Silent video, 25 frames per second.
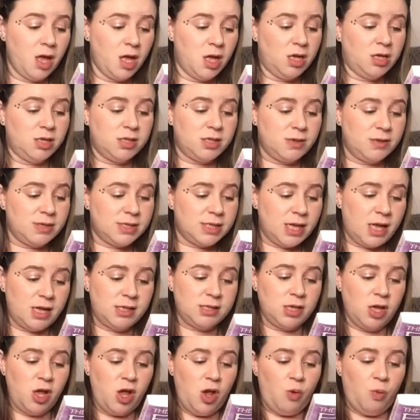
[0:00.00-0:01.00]
So it
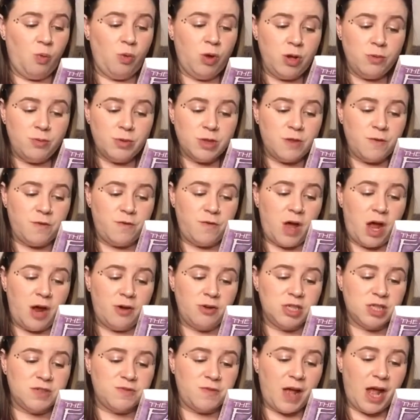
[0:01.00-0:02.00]
says, Work with the
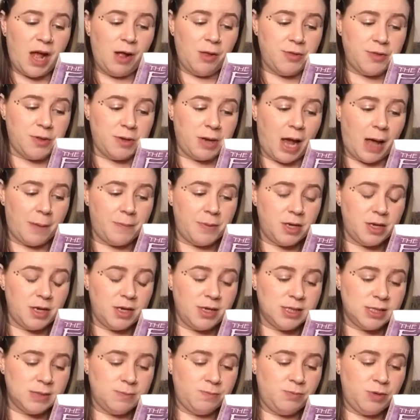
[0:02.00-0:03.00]
fairies for health and
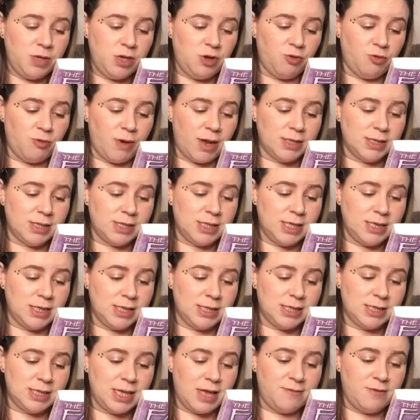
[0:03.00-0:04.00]
happiness. Be granted the
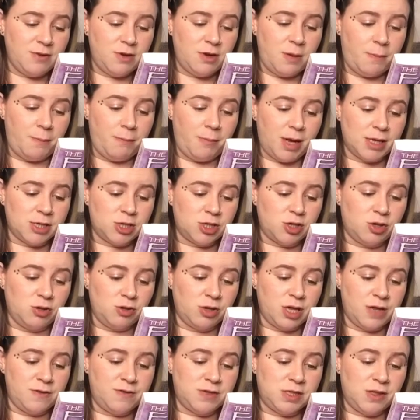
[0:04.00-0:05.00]
seven magical
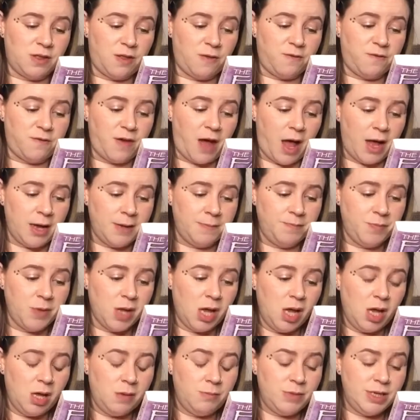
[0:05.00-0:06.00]
gifts of the Fae.
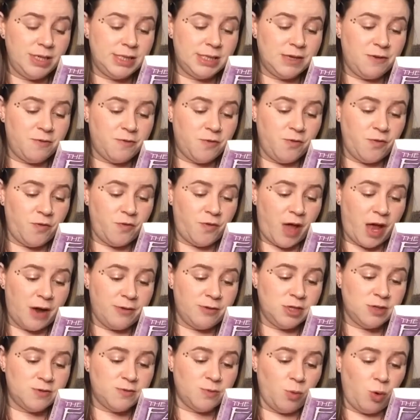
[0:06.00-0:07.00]
Meet different
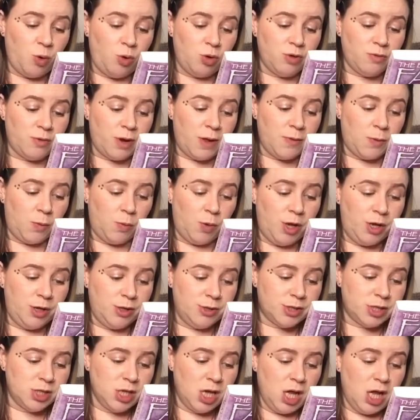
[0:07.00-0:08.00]
fairies from all around the
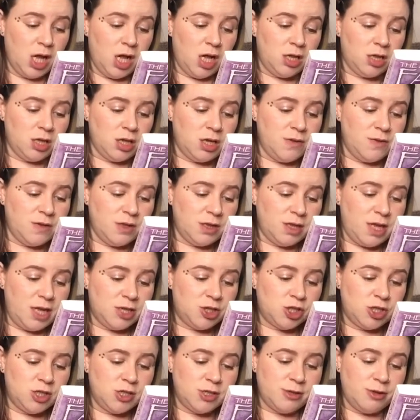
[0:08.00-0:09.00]
world. Learn the
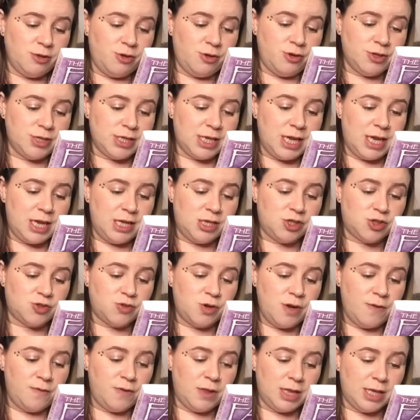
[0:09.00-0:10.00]
legends, laws, and
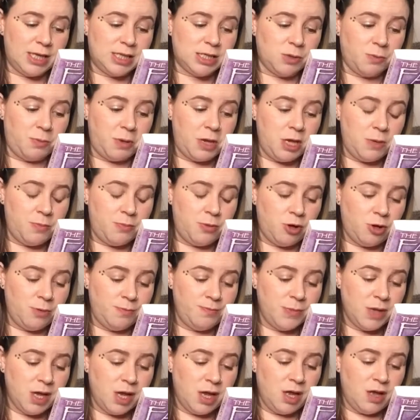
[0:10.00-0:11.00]
history of the little
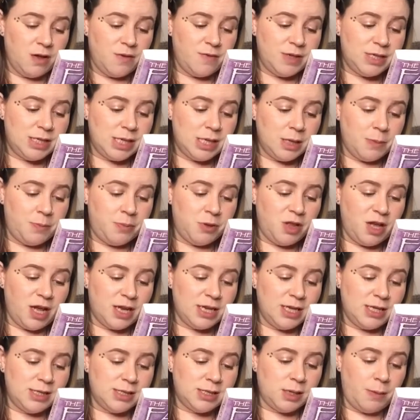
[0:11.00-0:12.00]
people. Visit the
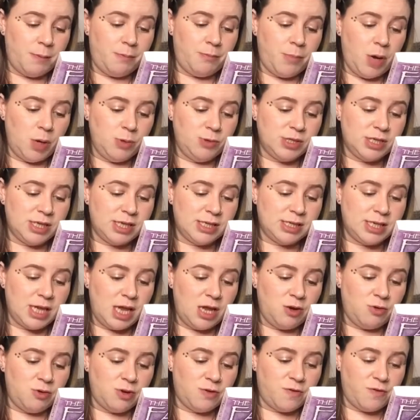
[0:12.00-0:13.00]
planet's most
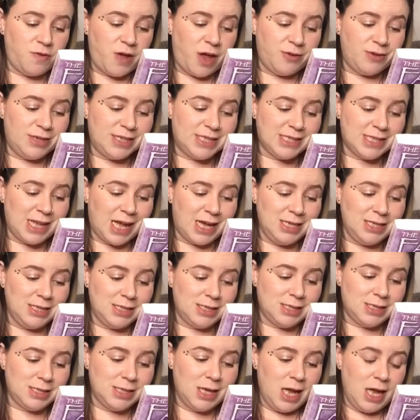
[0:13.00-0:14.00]
sacred fairy
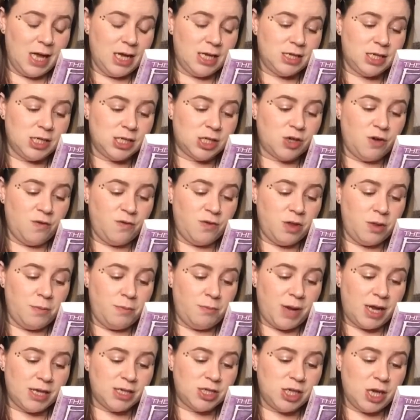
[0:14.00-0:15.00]
sites. Discover the
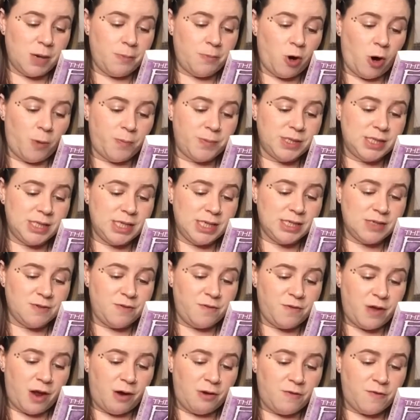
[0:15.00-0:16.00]
magic properties of
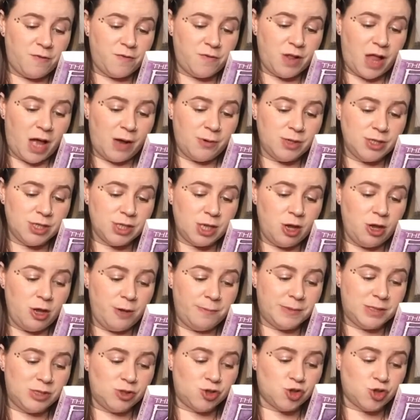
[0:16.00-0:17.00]
fairy flowers,
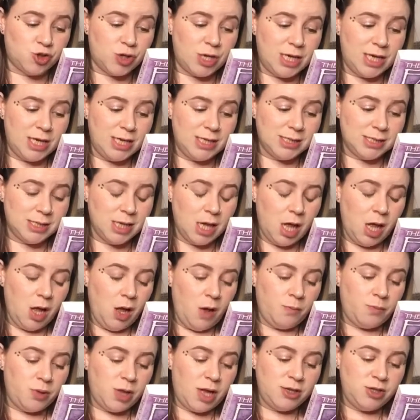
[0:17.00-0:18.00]
herbs, and trees.
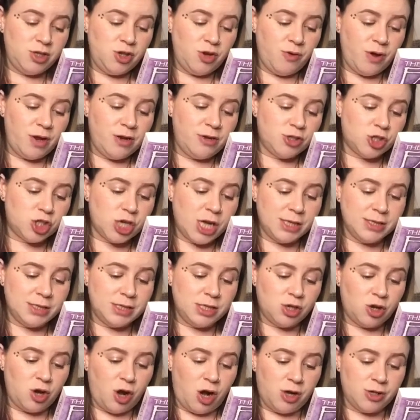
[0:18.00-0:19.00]
Plant your own
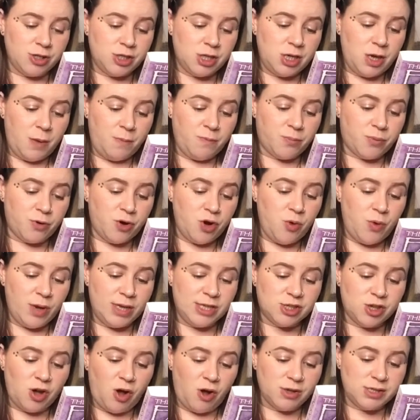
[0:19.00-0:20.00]
enchanted garden and brew
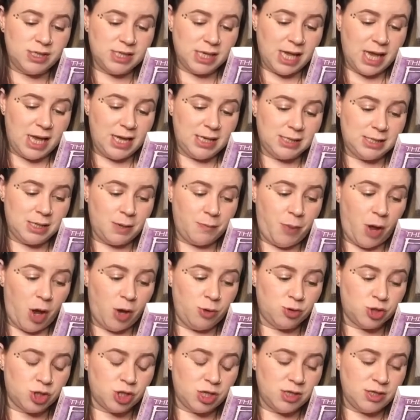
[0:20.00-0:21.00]
intoxicating
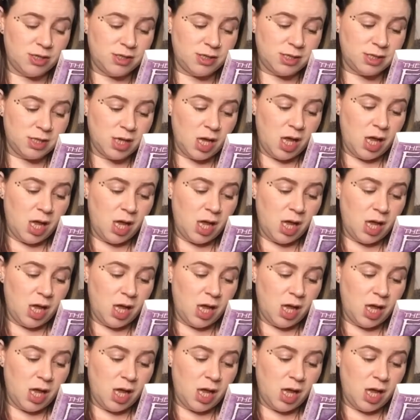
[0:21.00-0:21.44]
potions.